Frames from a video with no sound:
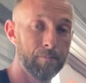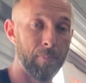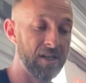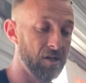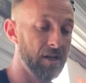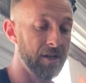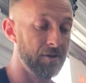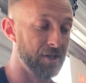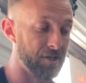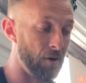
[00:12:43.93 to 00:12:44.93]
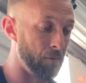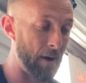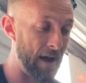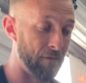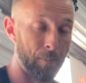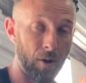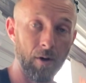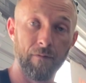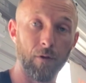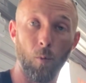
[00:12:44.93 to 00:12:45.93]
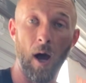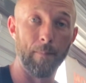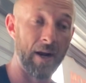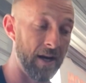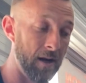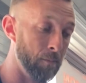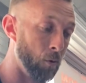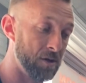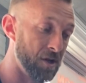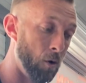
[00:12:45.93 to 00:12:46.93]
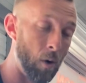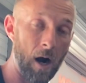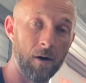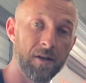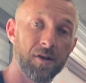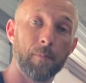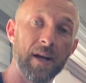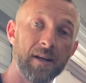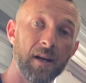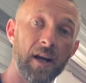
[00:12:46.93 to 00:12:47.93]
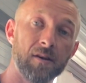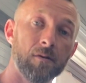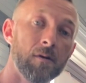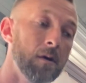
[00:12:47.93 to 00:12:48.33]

Basically, you just don't have a plug for the wideband anymore. It's all wired into the main connector.